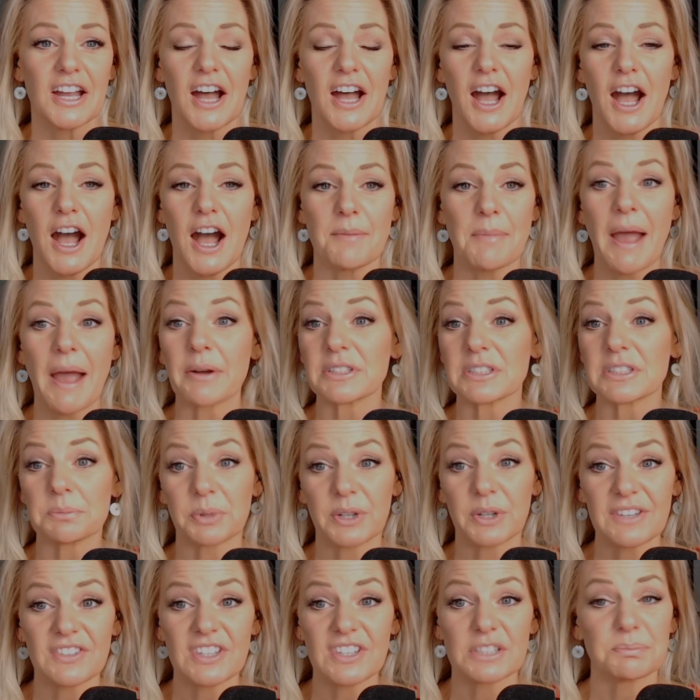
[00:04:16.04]
I was a
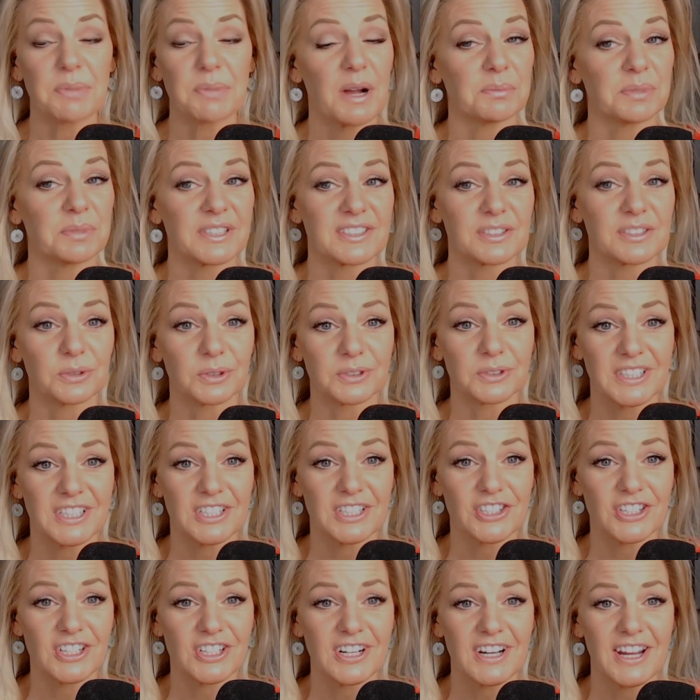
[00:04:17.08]
previous public school
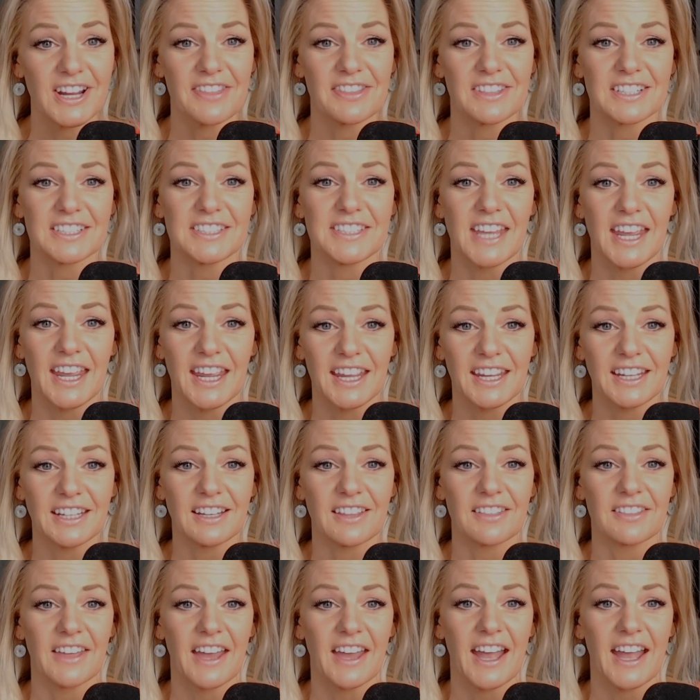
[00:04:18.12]
teacher. And the
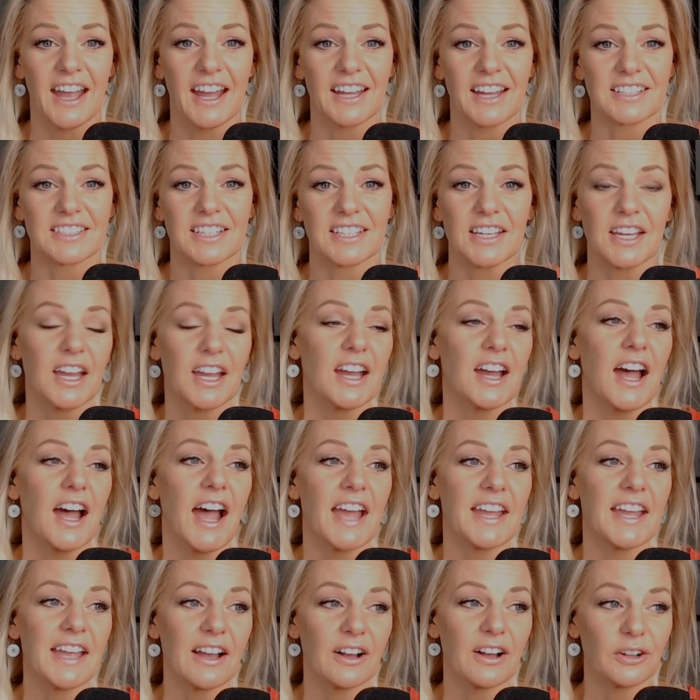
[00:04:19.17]
day that
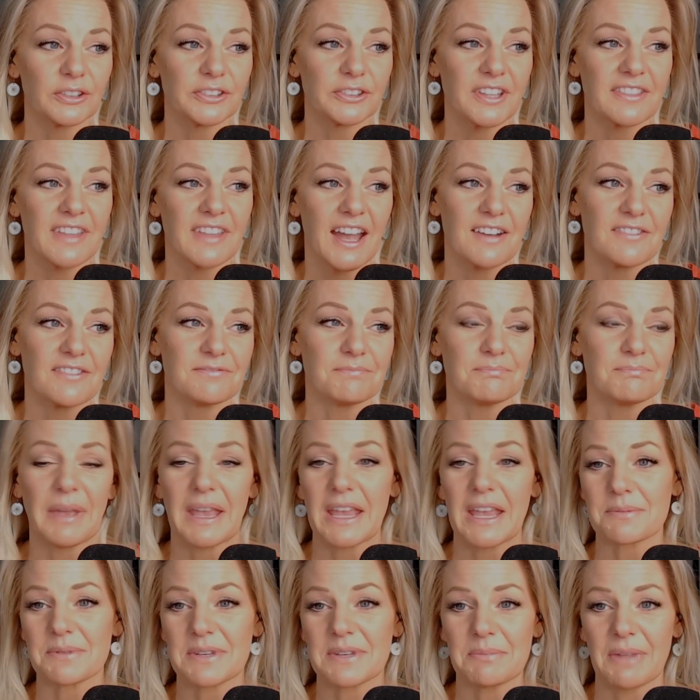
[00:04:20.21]
I held that
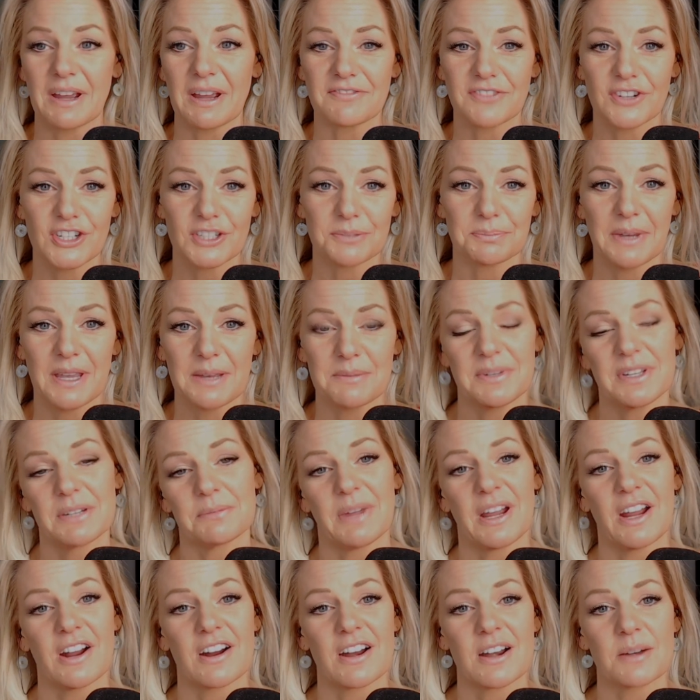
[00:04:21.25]
baby, my first baby
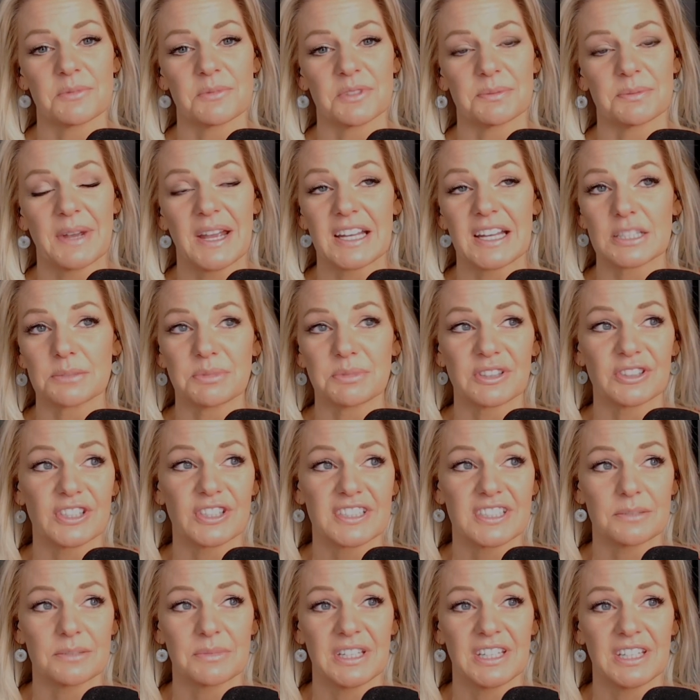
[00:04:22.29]
in my arms, my husband
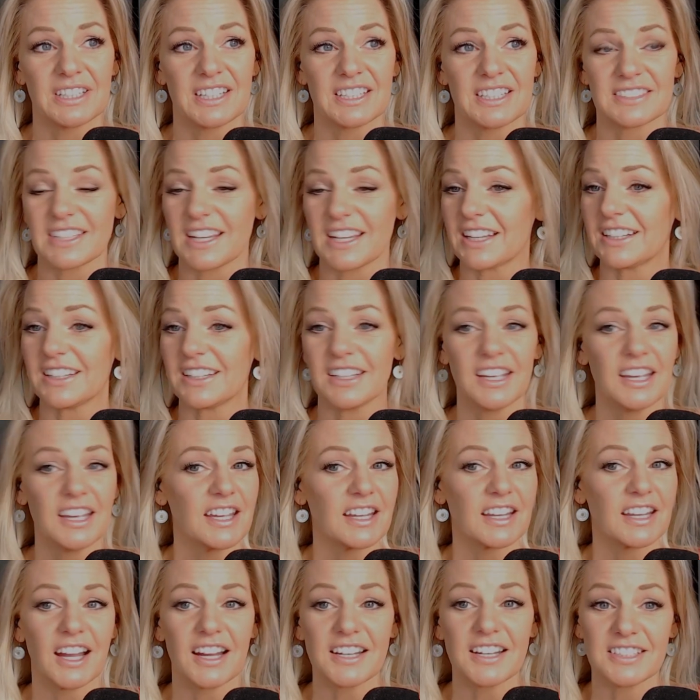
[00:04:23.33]
looked at me and he said,
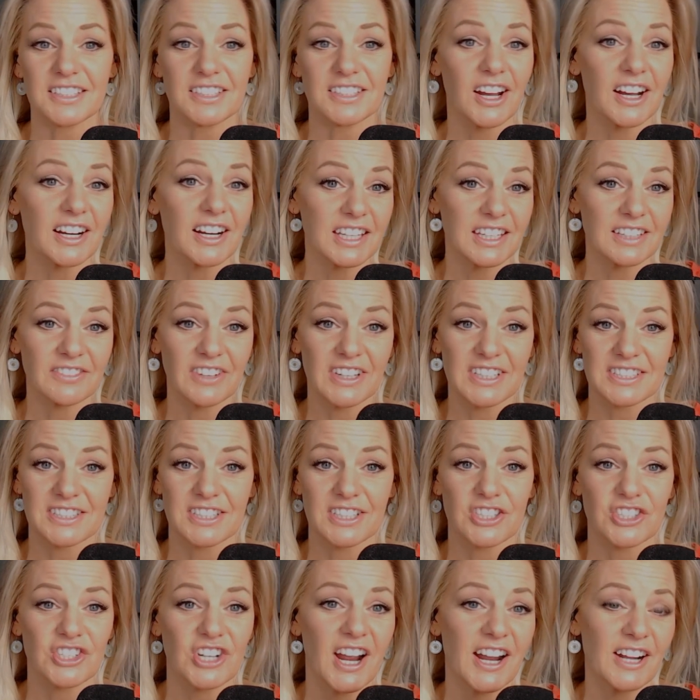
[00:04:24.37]
God did not give us
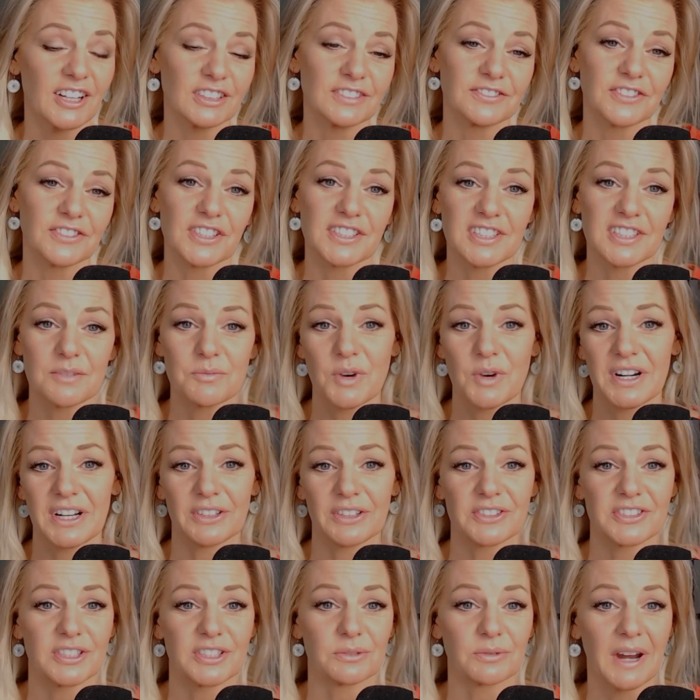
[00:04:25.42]
this child for someone
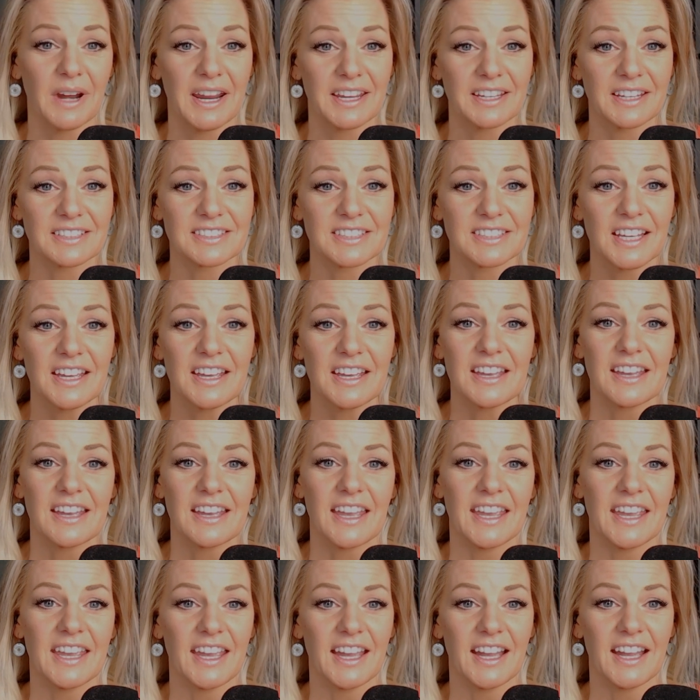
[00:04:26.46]
else to raise.
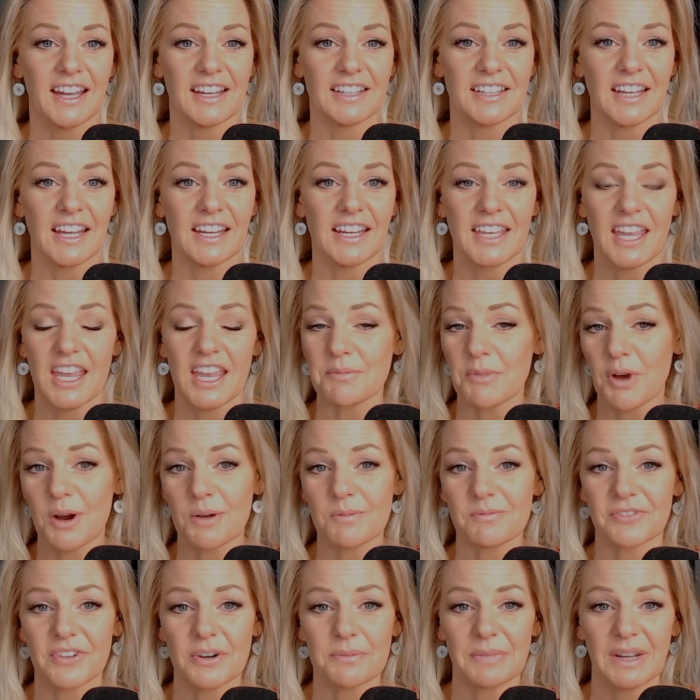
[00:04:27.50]
And I came
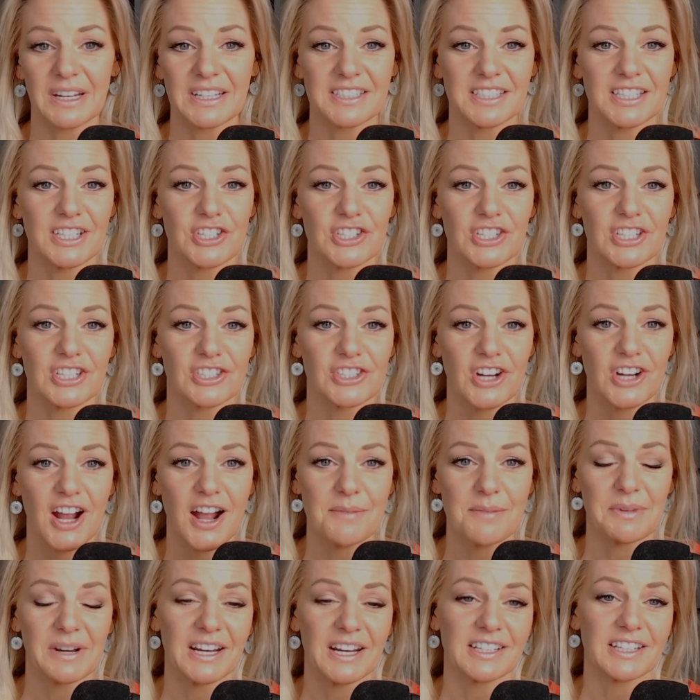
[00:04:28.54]
home from my teaching
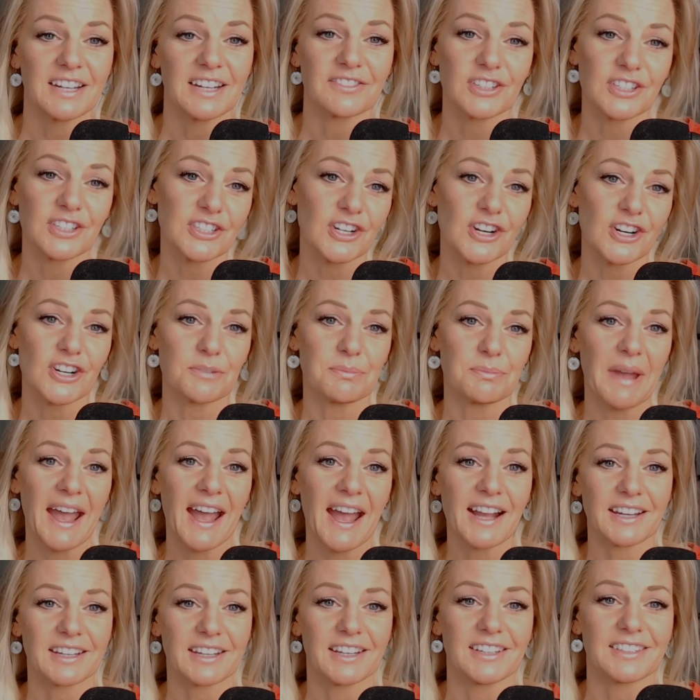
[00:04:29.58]
job and I never turned
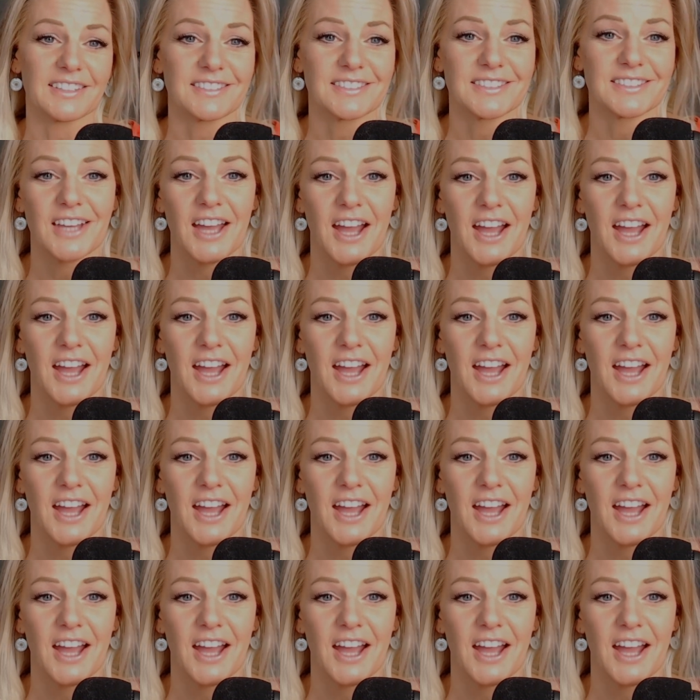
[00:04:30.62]
back. And